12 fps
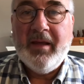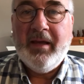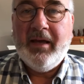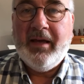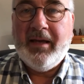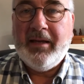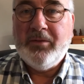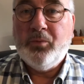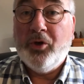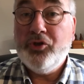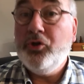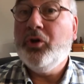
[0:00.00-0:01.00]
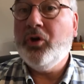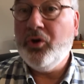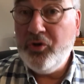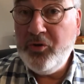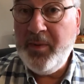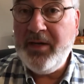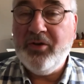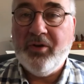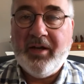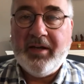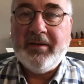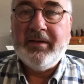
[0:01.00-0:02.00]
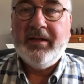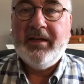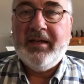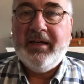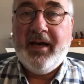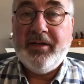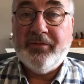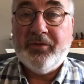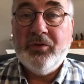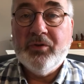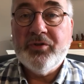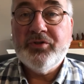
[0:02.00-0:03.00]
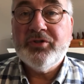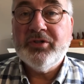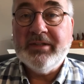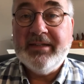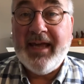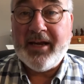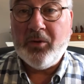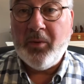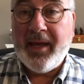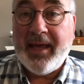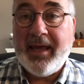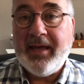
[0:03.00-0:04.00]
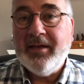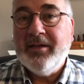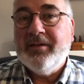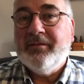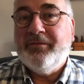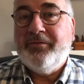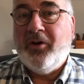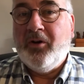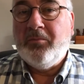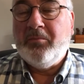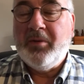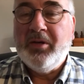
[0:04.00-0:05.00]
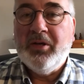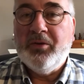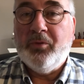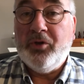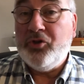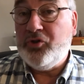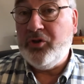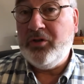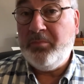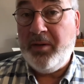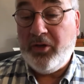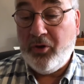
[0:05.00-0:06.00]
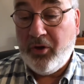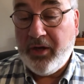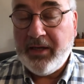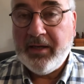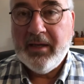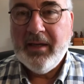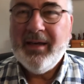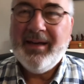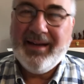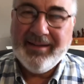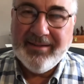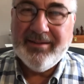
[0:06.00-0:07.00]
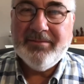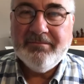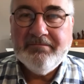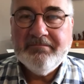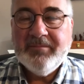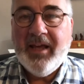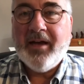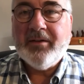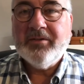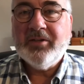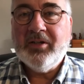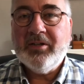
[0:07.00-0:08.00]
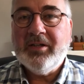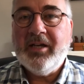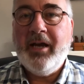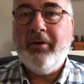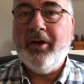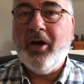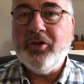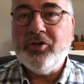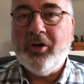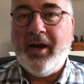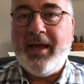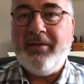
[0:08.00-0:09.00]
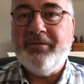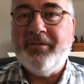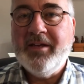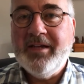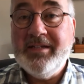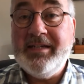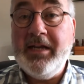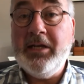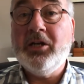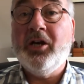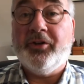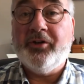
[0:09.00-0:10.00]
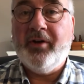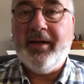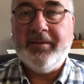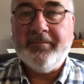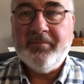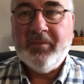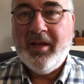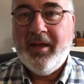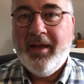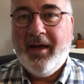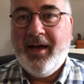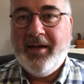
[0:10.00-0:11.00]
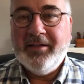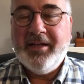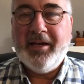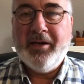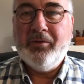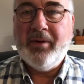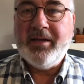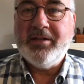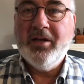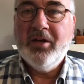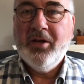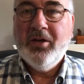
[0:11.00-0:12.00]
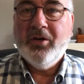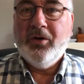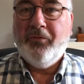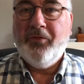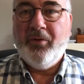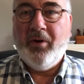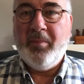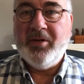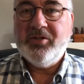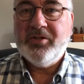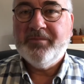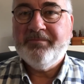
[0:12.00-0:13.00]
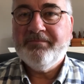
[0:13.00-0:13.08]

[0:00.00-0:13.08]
and what you could be doing, and of course get away from what you shouldn't be doing, and clearing out your life, decluttering and getting rid of the rubbish.